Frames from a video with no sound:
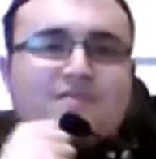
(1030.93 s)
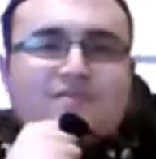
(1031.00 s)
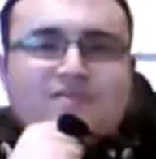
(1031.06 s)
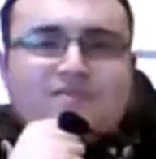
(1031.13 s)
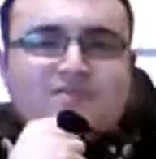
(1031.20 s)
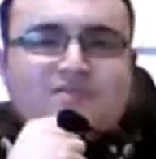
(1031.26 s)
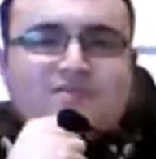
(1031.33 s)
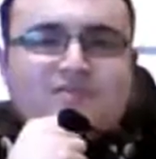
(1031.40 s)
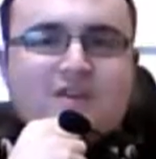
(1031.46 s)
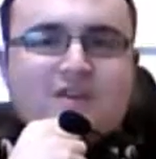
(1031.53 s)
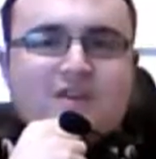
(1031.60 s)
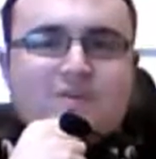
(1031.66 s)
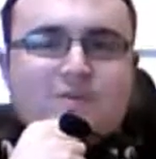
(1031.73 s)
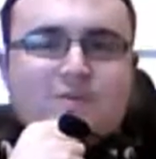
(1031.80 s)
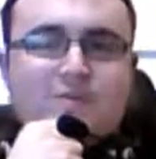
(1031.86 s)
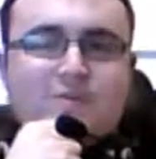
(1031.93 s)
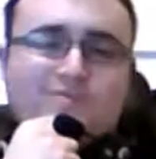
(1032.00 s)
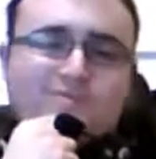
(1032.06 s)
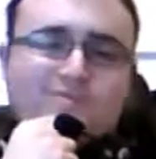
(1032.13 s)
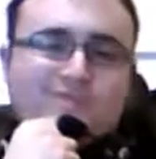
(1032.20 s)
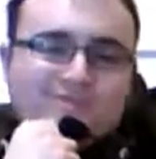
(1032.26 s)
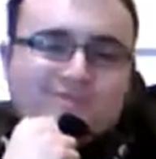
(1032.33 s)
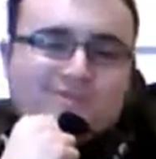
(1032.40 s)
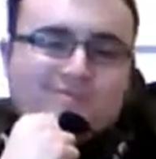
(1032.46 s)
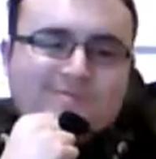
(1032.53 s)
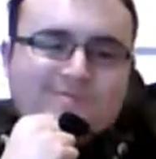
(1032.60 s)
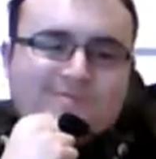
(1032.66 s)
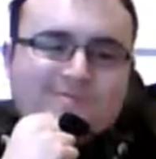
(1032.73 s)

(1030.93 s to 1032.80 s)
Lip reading: infantry once done.